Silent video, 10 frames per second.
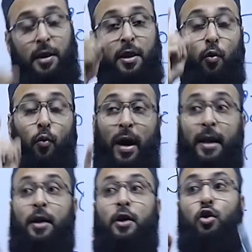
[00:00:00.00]
The
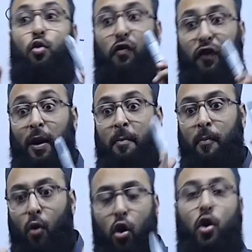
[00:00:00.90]
one you feel
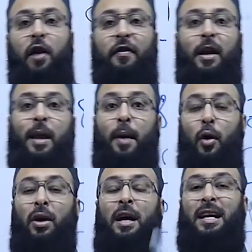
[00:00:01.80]
more confident
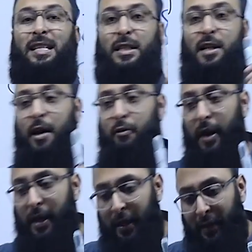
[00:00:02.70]
about, start
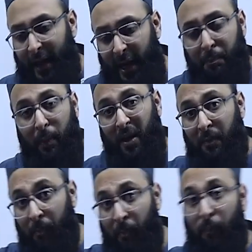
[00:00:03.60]
writing that
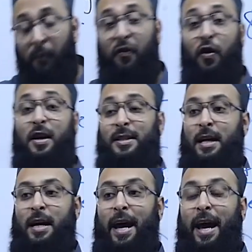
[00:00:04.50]
part
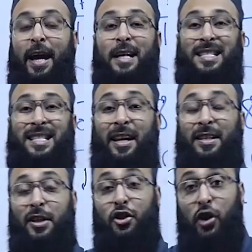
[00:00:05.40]
first, as there
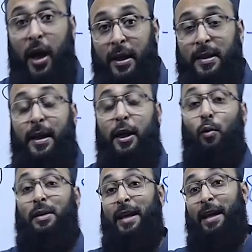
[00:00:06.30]
is a chance that
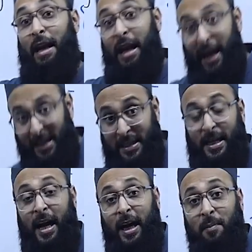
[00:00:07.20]
you will take less
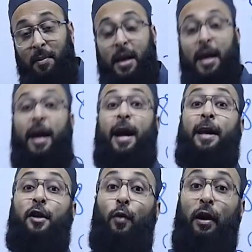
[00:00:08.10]
time
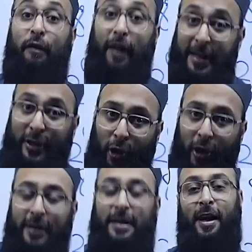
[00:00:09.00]
and you will write
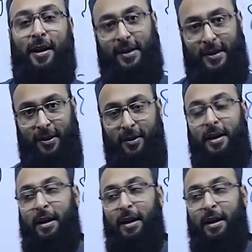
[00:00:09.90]
quality answer.